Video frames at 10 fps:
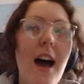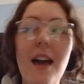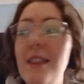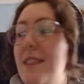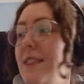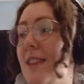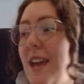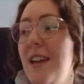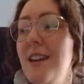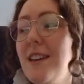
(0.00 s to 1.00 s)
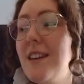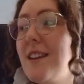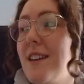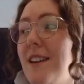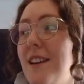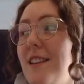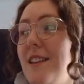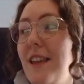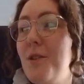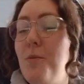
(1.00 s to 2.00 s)
I think
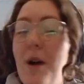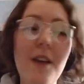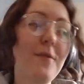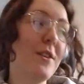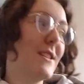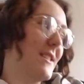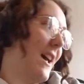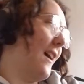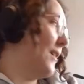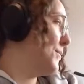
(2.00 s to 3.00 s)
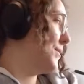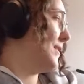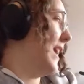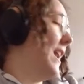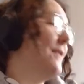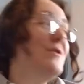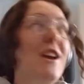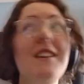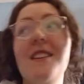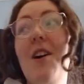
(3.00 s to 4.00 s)
like the way I've got it set up, and I've
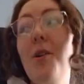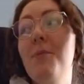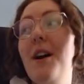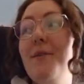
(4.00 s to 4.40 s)
checked it on my